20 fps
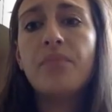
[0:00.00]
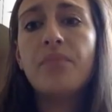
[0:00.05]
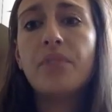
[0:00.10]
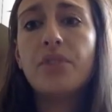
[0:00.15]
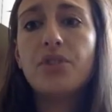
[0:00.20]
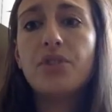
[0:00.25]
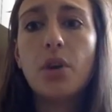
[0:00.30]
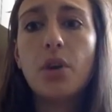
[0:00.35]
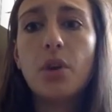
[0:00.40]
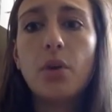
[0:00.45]

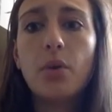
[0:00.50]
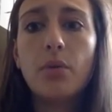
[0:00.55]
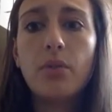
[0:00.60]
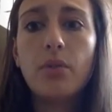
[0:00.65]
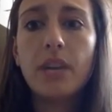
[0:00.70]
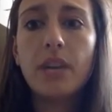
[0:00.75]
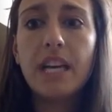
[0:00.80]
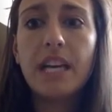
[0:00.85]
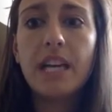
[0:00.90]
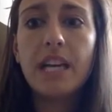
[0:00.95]
So
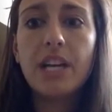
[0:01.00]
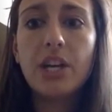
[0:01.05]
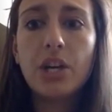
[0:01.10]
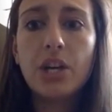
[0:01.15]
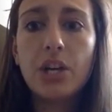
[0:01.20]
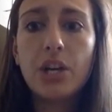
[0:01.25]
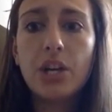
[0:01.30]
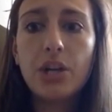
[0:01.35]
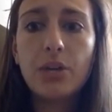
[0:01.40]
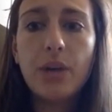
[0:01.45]
right
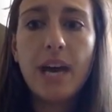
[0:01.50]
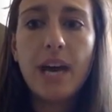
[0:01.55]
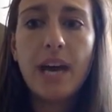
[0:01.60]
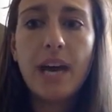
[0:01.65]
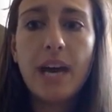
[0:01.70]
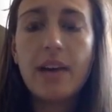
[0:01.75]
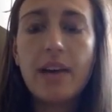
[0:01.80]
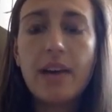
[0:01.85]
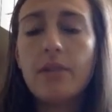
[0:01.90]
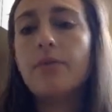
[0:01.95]
here you
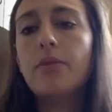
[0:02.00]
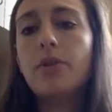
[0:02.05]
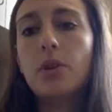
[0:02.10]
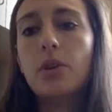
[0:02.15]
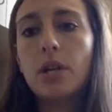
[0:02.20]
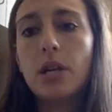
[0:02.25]
have the